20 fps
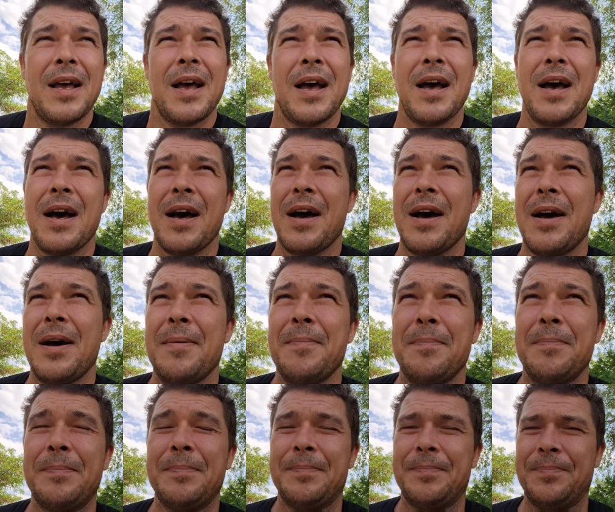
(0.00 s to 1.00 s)

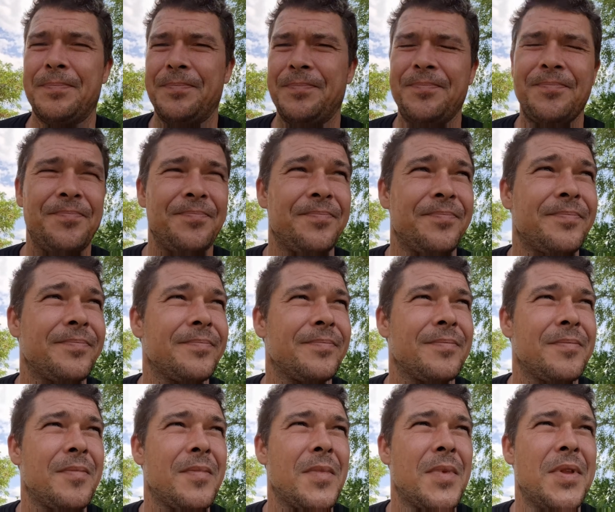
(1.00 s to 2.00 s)

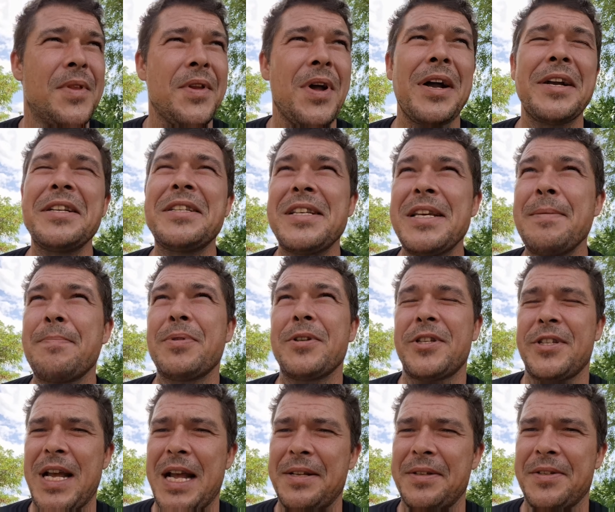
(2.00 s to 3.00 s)

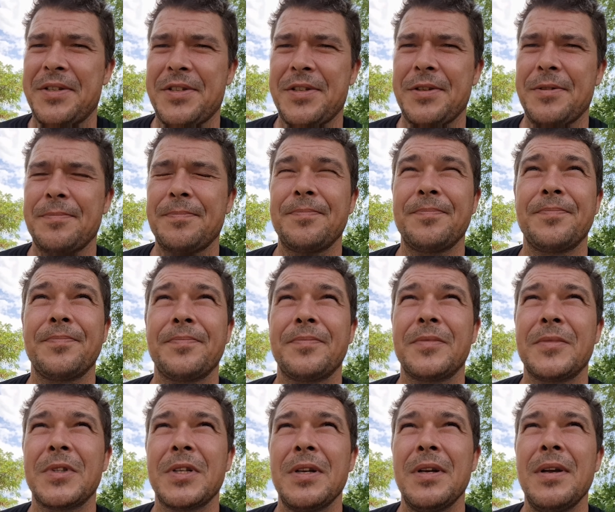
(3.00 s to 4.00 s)
90%
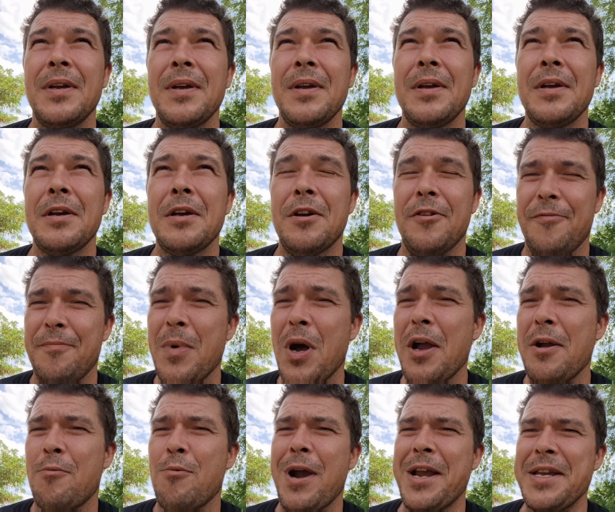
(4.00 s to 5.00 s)
of
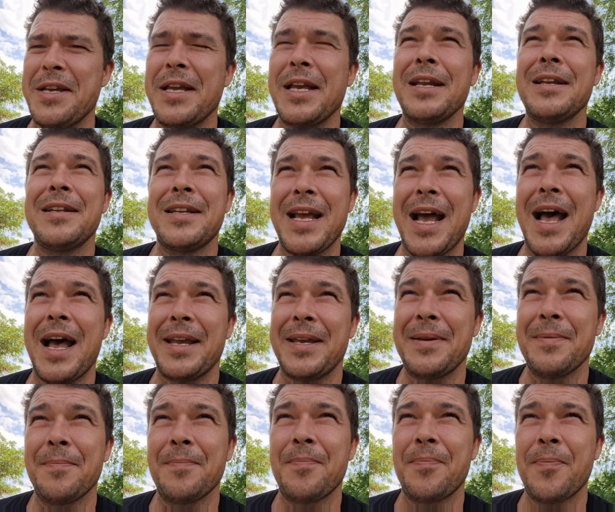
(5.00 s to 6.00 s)
my waking day,
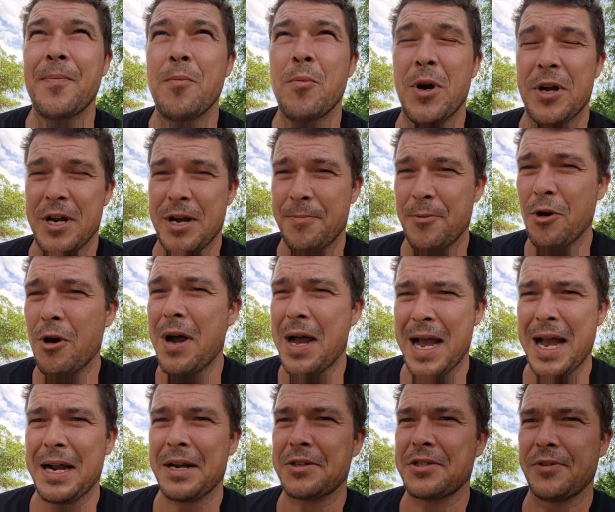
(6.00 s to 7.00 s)
when I'm not
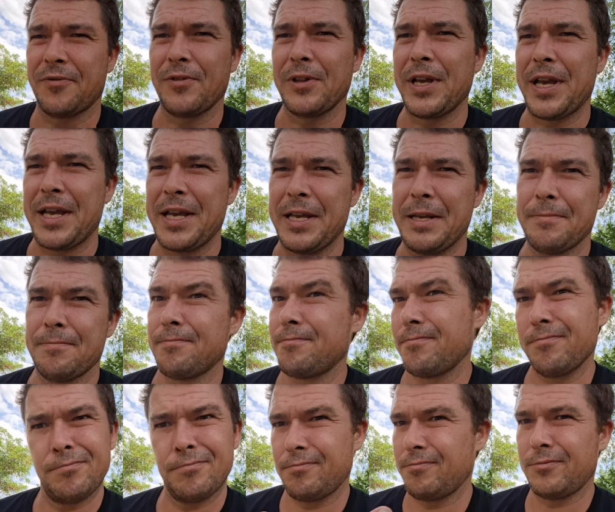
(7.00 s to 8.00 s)
actively
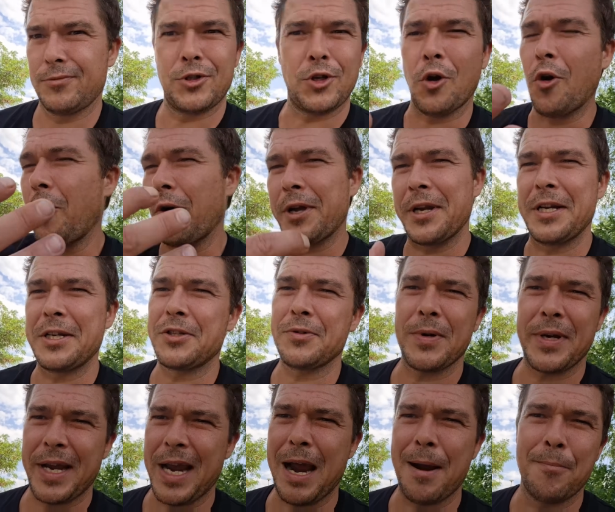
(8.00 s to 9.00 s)
talking into
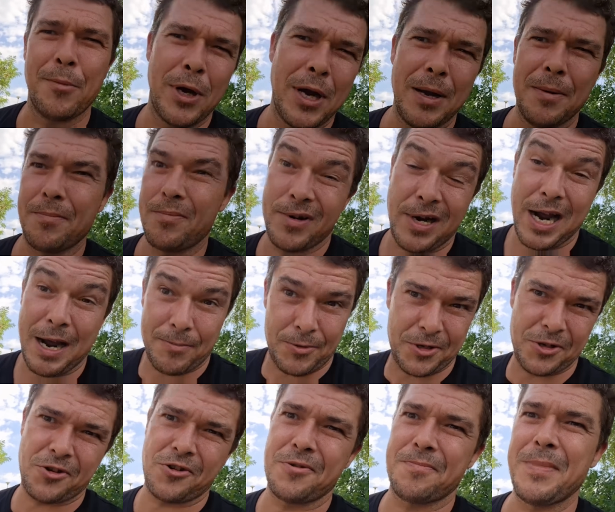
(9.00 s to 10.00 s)
a camera,
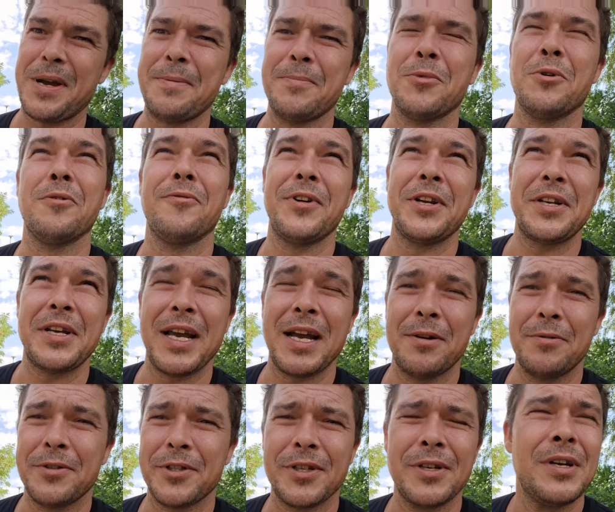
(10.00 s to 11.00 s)
perhaps I should make more
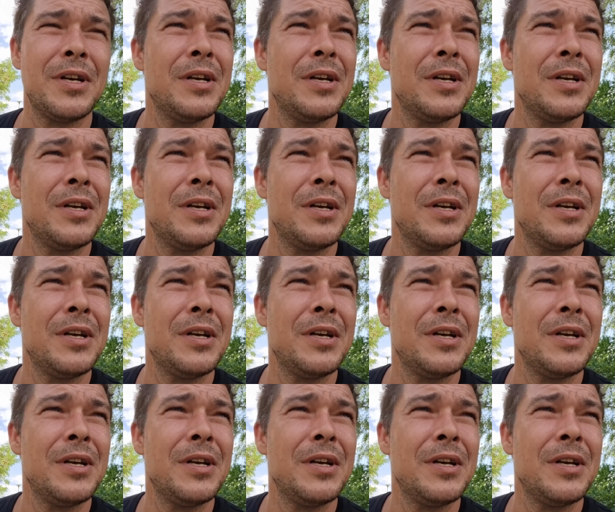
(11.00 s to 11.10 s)
videos,